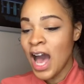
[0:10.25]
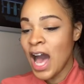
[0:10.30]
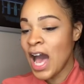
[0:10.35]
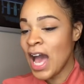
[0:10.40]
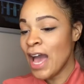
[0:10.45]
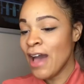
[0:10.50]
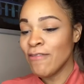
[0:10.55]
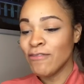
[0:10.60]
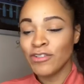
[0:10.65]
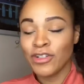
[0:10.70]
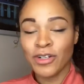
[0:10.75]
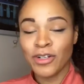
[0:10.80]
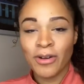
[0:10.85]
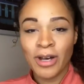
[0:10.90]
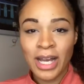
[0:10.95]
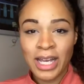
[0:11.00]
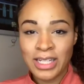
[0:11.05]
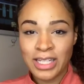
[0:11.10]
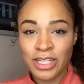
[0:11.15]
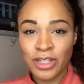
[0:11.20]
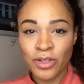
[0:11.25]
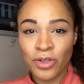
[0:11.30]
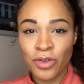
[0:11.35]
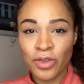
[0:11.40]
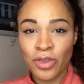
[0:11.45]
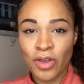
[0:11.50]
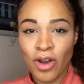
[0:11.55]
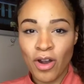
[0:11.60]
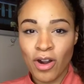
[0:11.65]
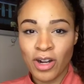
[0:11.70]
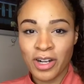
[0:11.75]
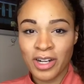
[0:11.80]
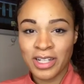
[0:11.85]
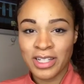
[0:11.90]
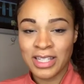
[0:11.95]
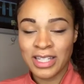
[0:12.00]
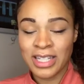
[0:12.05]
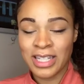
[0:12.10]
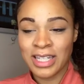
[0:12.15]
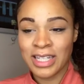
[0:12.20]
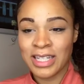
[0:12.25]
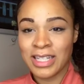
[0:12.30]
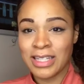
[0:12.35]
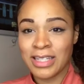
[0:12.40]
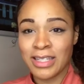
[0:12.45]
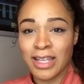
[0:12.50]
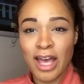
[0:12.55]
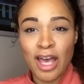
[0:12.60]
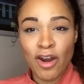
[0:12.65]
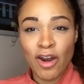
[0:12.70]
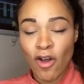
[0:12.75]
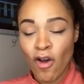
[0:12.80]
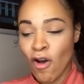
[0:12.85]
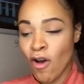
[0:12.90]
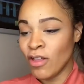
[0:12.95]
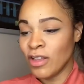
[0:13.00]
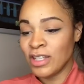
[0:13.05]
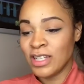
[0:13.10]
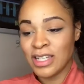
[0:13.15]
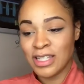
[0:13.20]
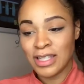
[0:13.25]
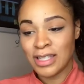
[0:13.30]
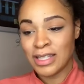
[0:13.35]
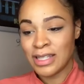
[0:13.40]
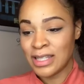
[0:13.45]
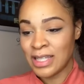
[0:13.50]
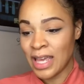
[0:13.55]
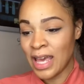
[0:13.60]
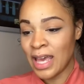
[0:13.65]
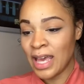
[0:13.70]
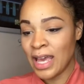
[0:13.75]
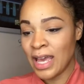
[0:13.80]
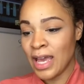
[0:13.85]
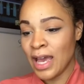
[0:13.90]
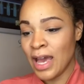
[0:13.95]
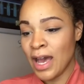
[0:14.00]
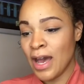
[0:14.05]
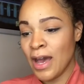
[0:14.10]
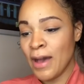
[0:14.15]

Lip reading: I have no idea who the artist is at all, it doesn't say,